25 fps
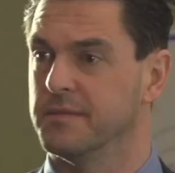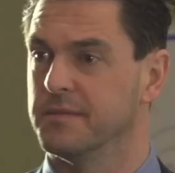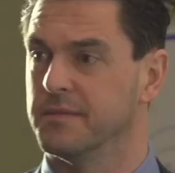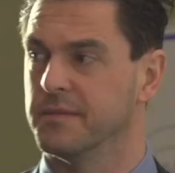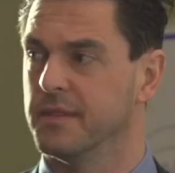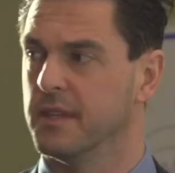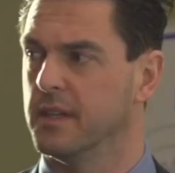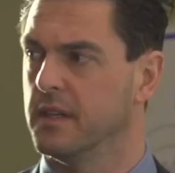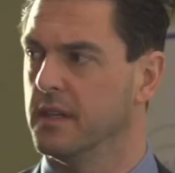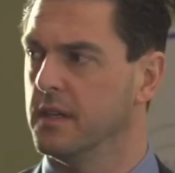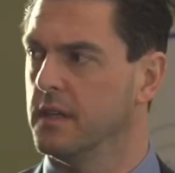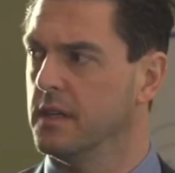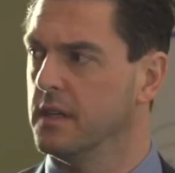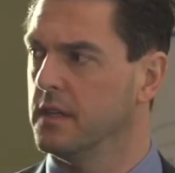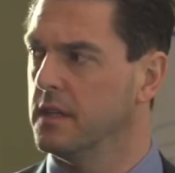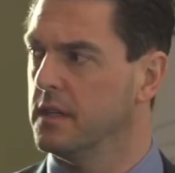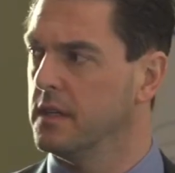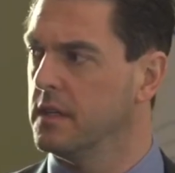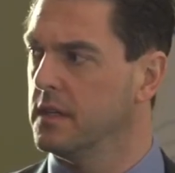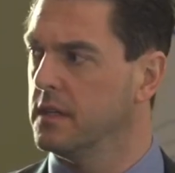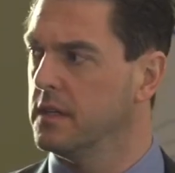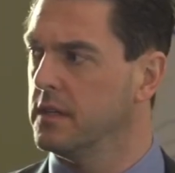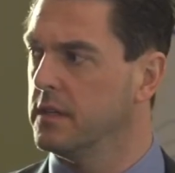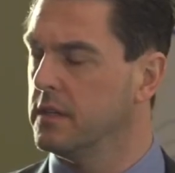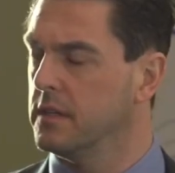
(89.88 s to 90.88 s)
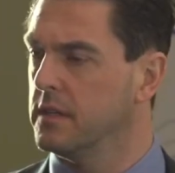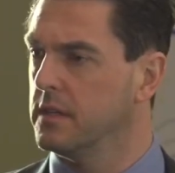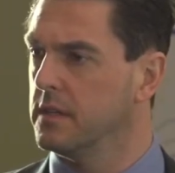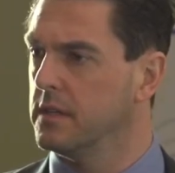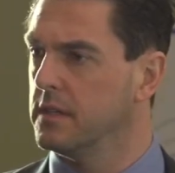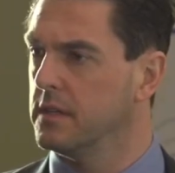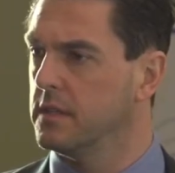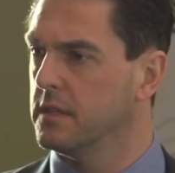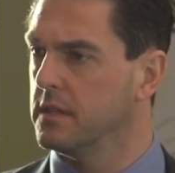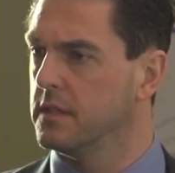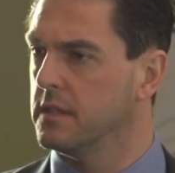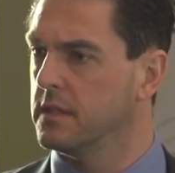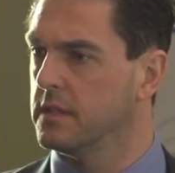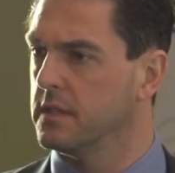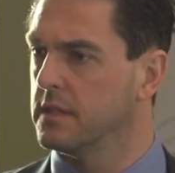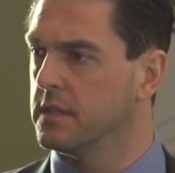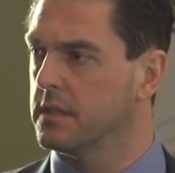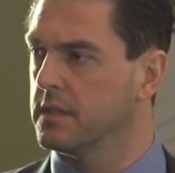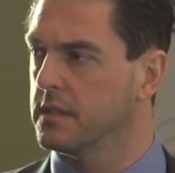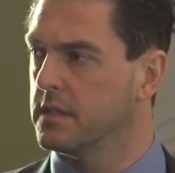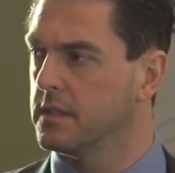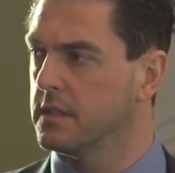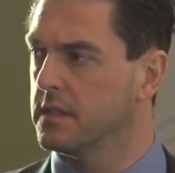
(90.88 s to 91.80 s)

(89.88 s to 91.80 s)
Nothing is said.